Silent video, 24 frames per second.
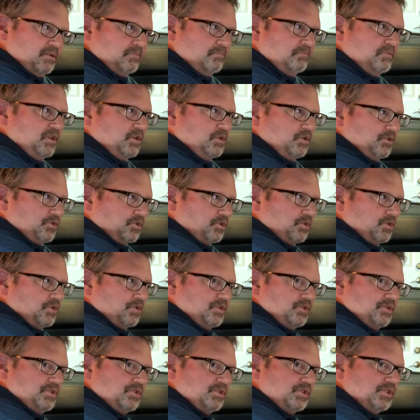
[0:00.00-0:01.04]
because
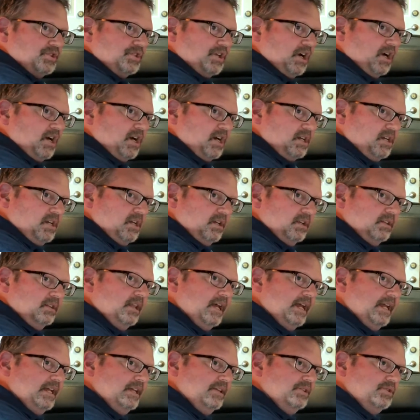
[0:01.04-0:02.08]
just the stock
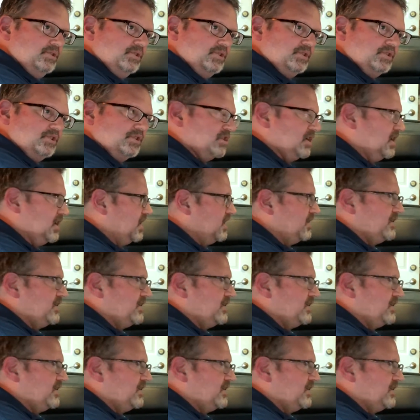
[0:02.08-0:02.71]
lens is